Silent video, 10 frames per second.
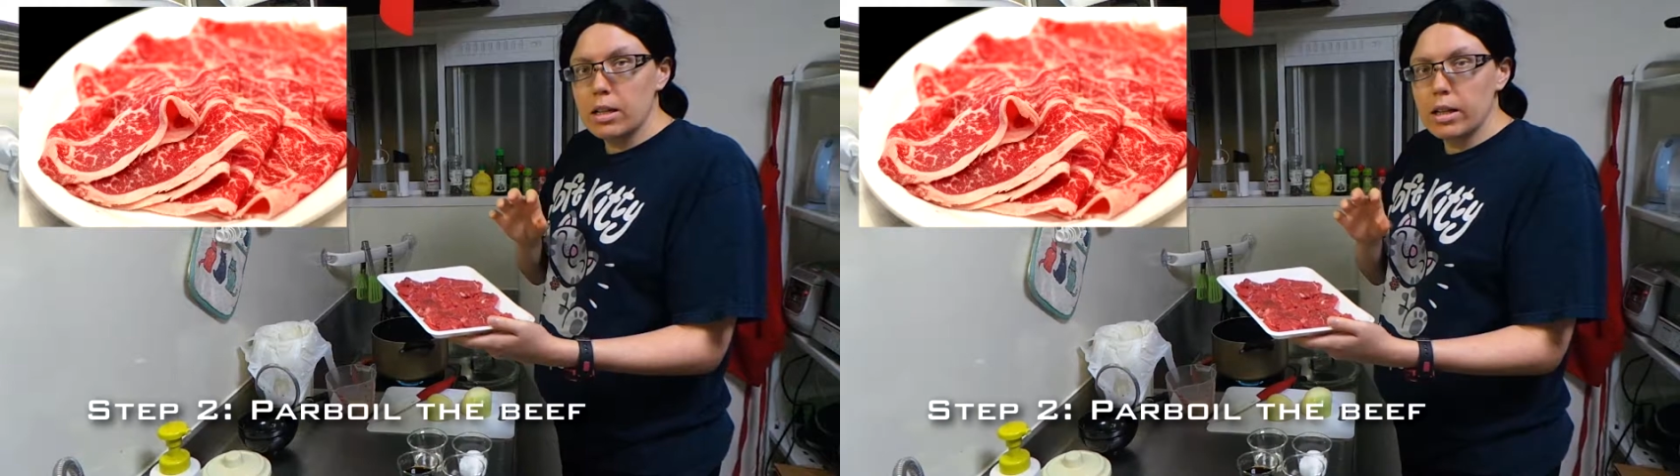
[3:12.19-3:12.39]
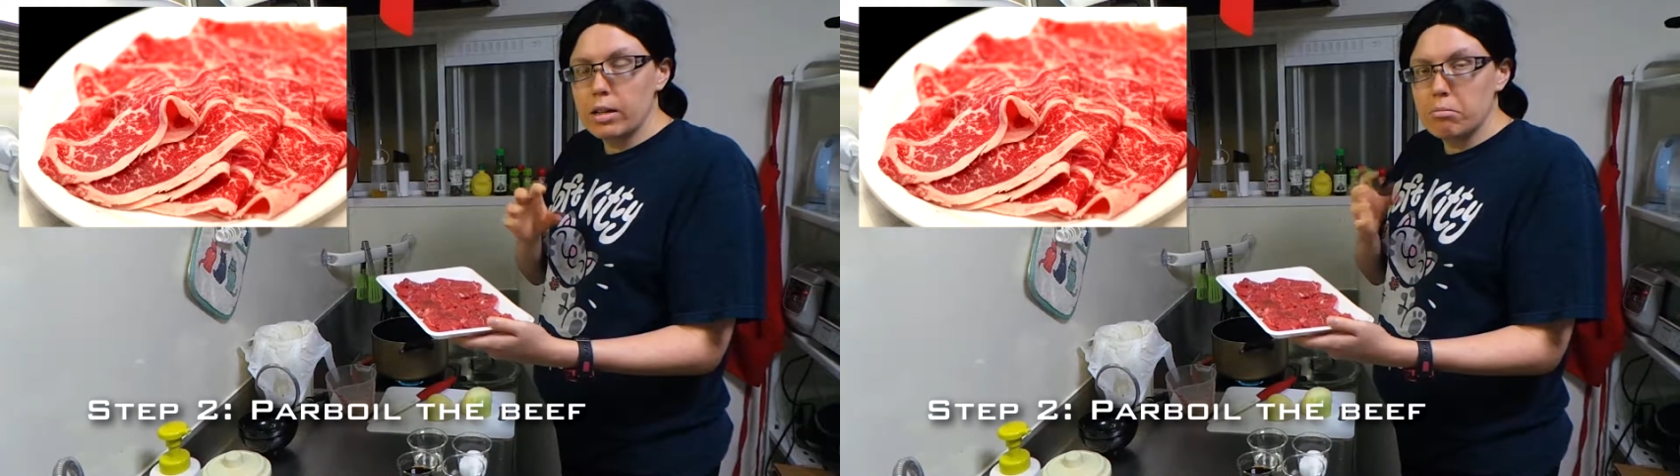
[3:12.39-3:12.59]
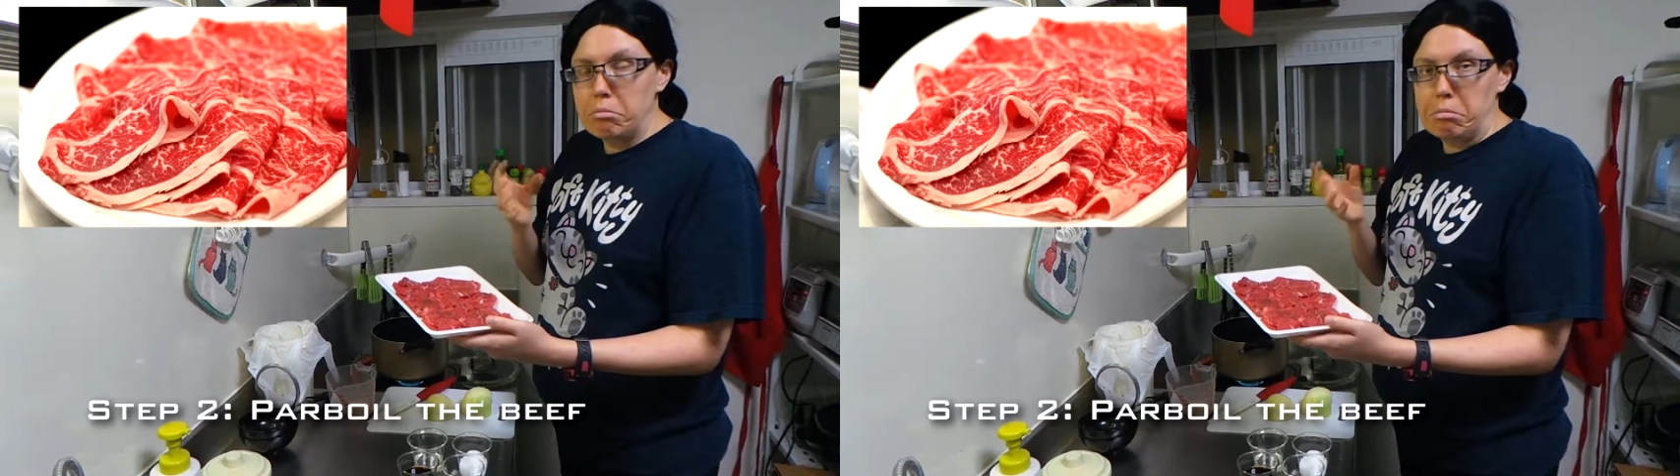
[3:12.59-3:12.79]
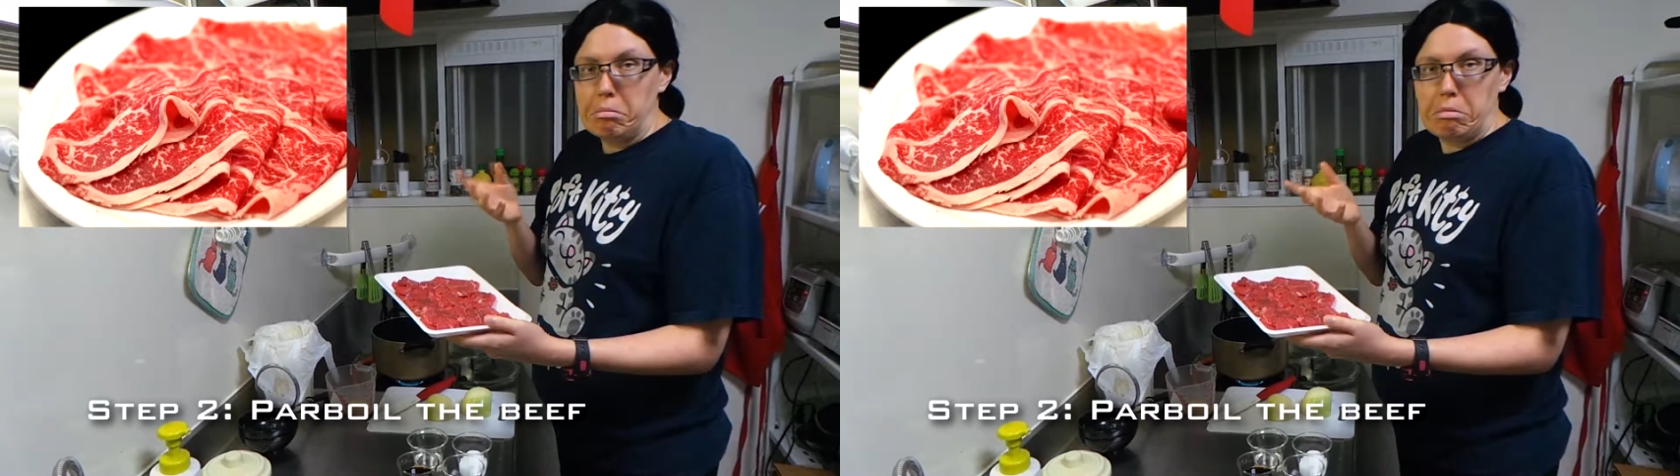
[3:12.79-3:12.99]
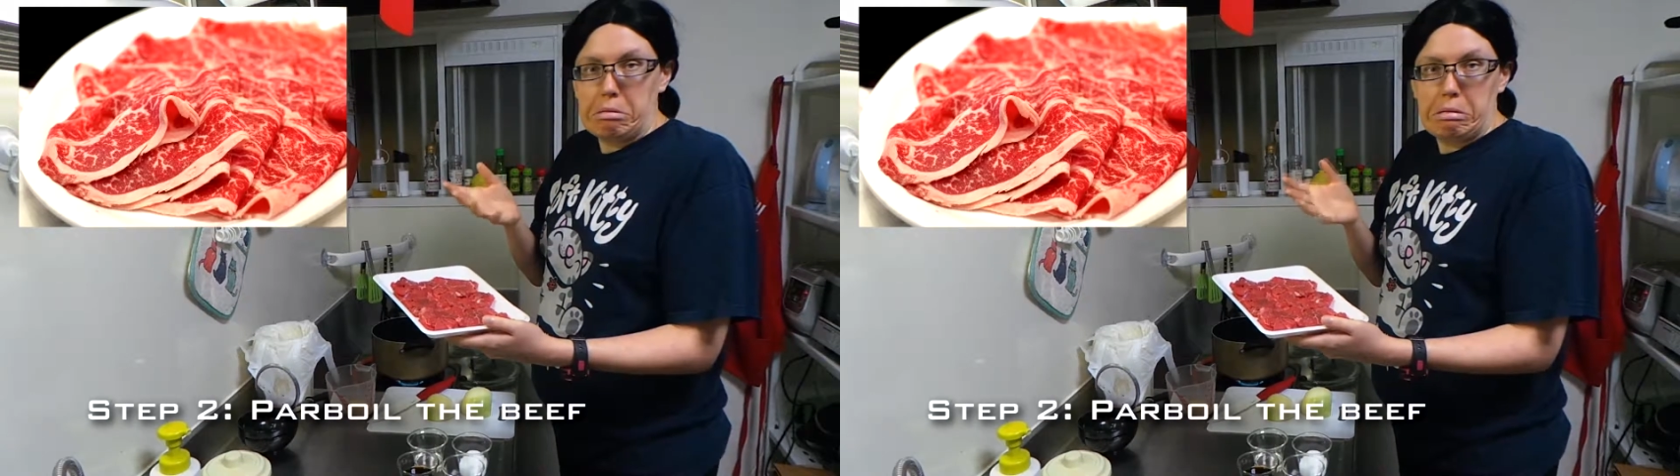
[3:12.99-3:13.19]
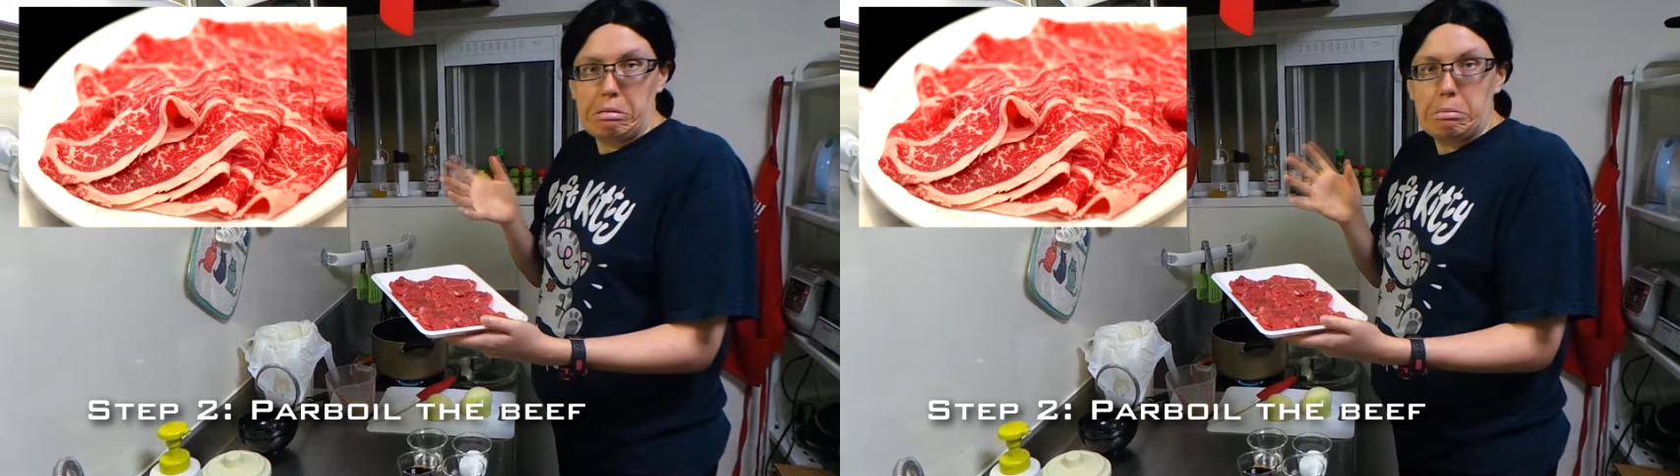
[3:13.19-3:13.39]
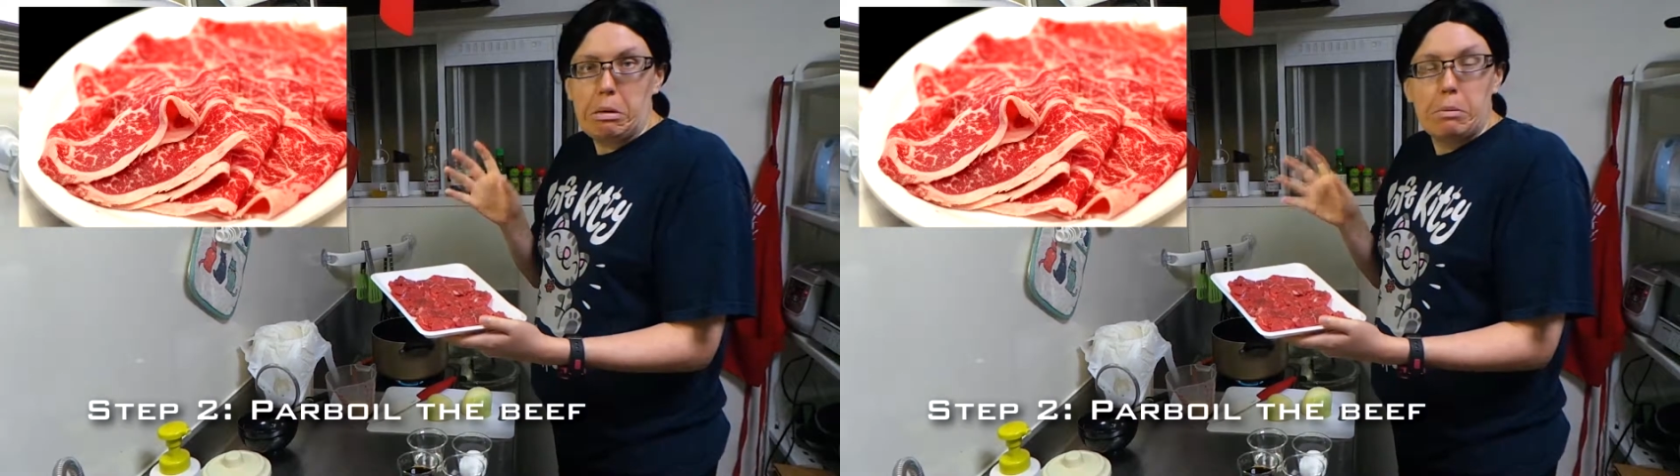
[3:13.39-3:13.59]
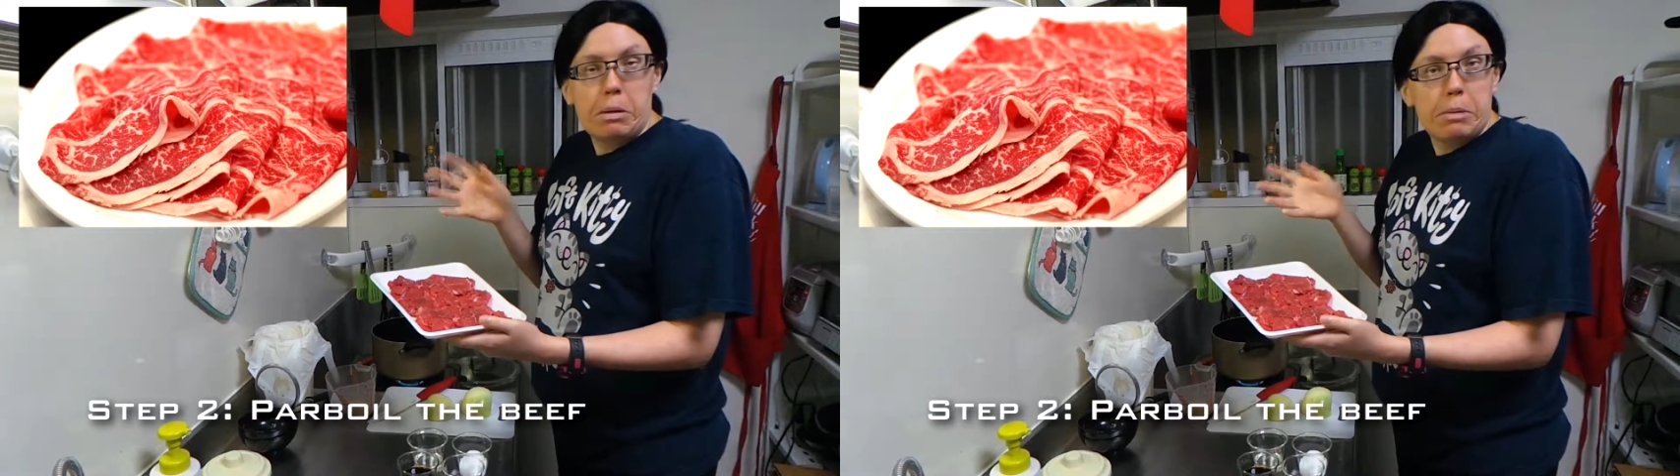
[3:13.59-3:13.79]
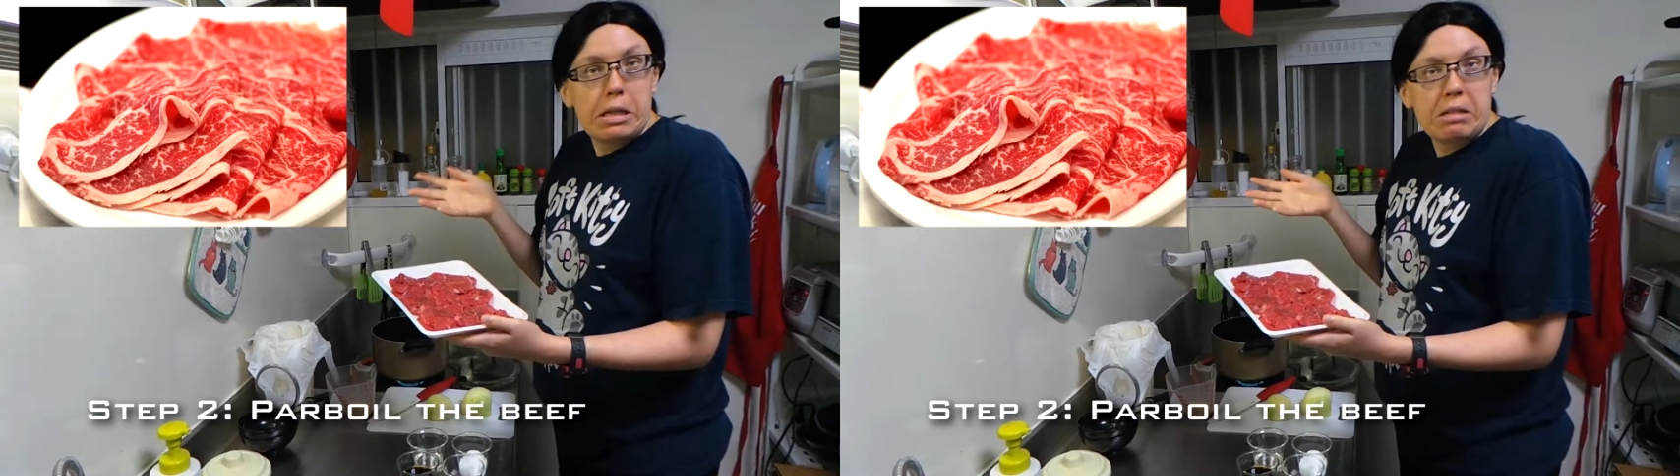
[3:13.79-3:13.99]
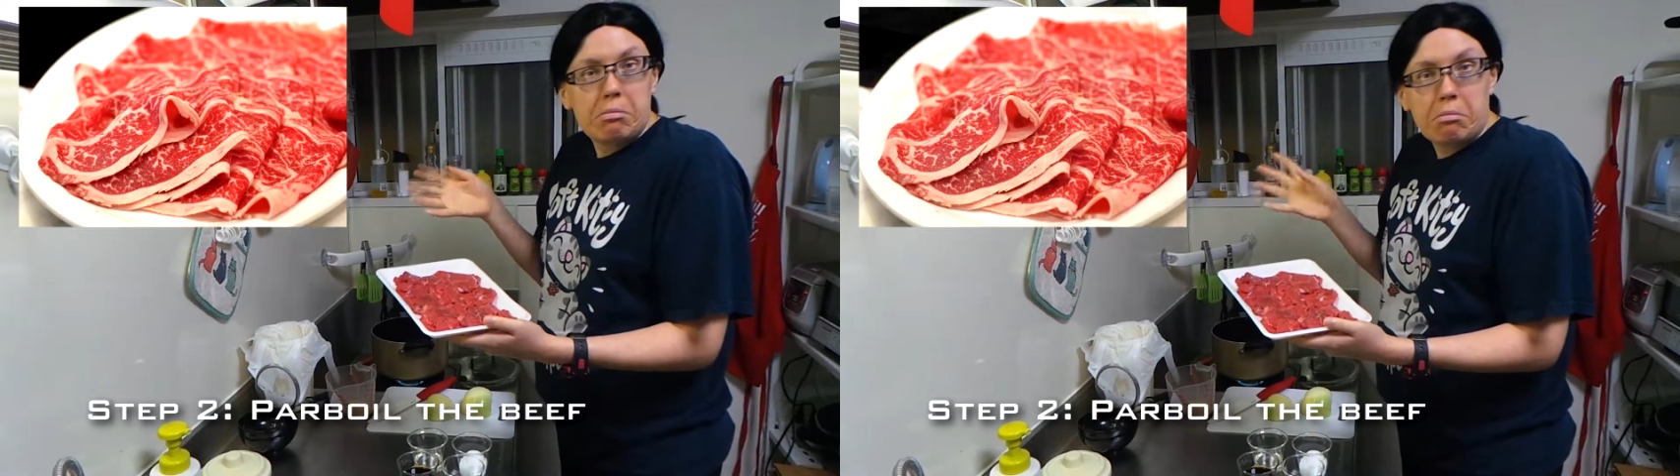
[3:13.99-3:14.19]
like maybe a
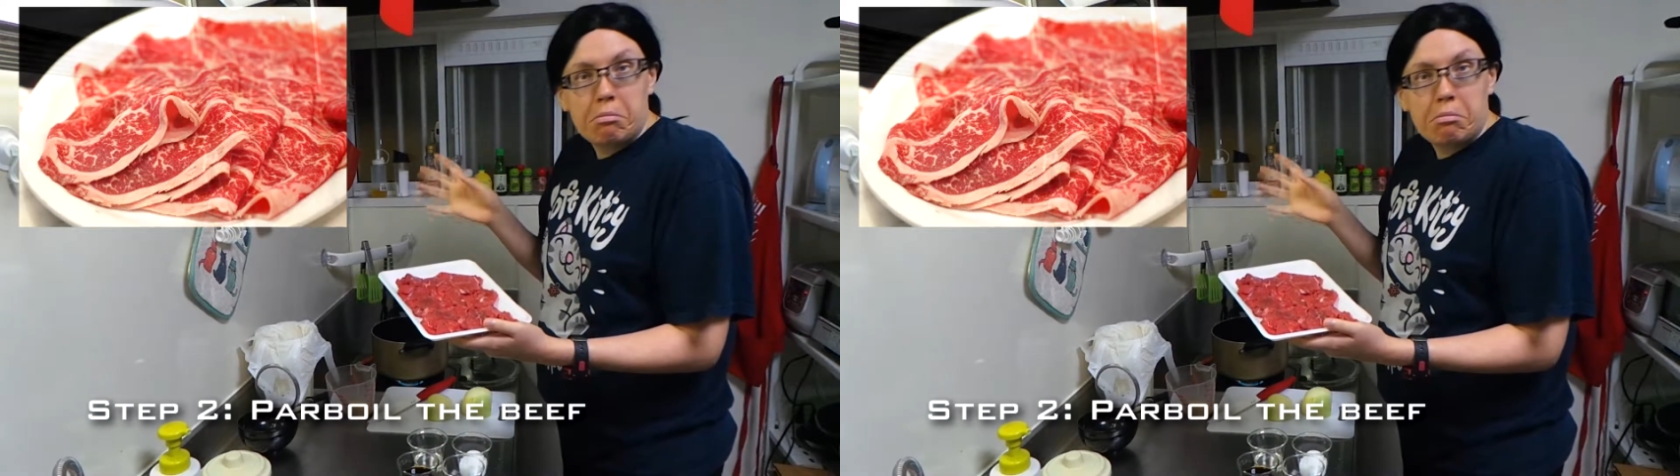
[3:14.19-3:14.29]
minute.